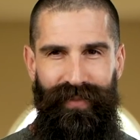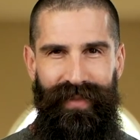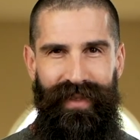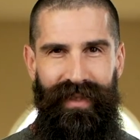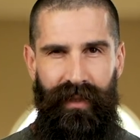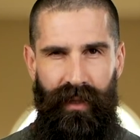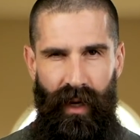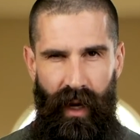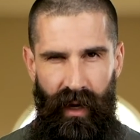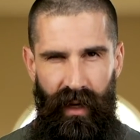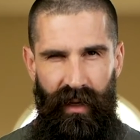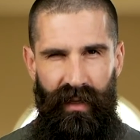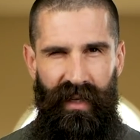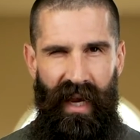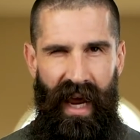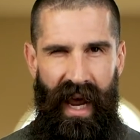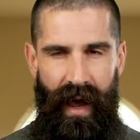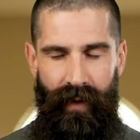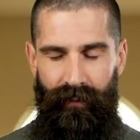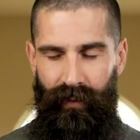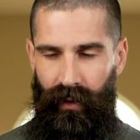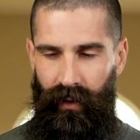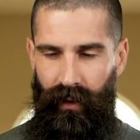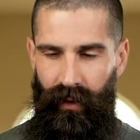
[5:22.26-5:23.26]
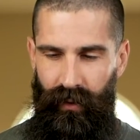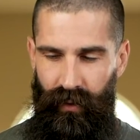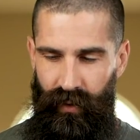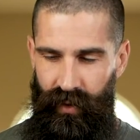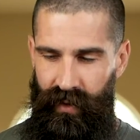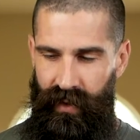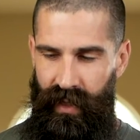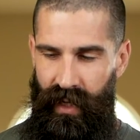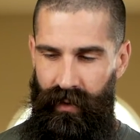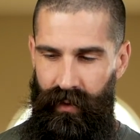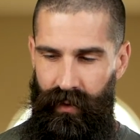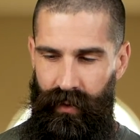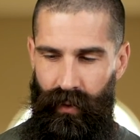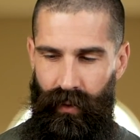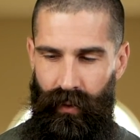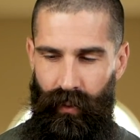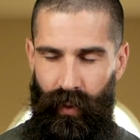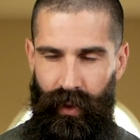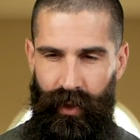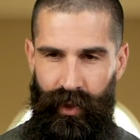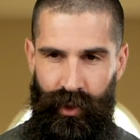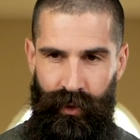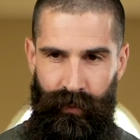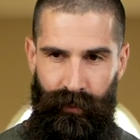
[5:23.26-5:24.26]
does have a little scent to it,
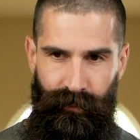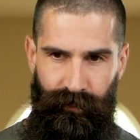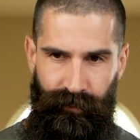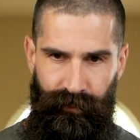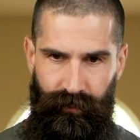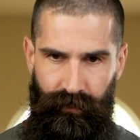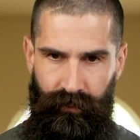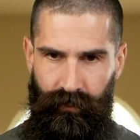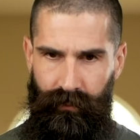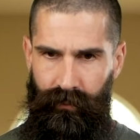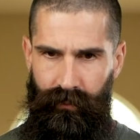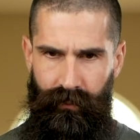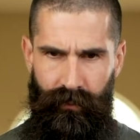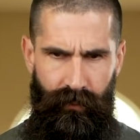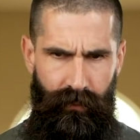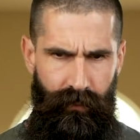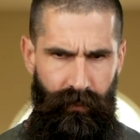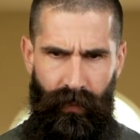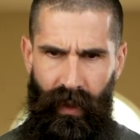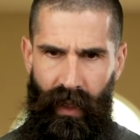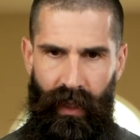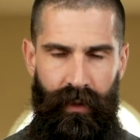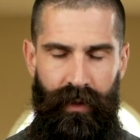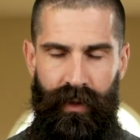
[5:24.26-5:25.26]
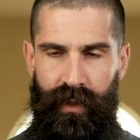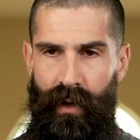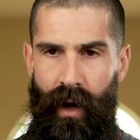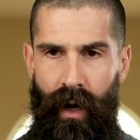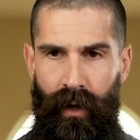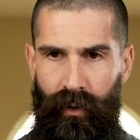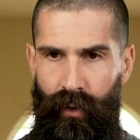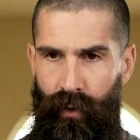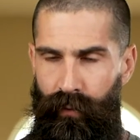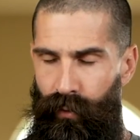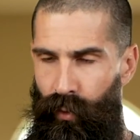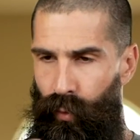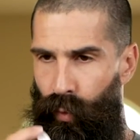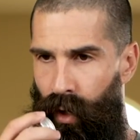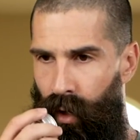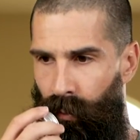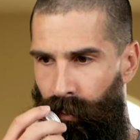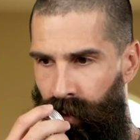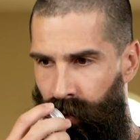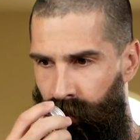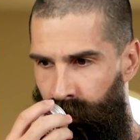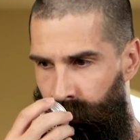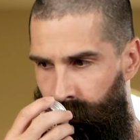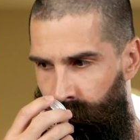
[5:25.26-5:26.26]
which it's not
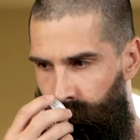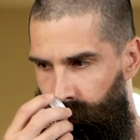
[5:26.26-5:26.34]
overwhelming.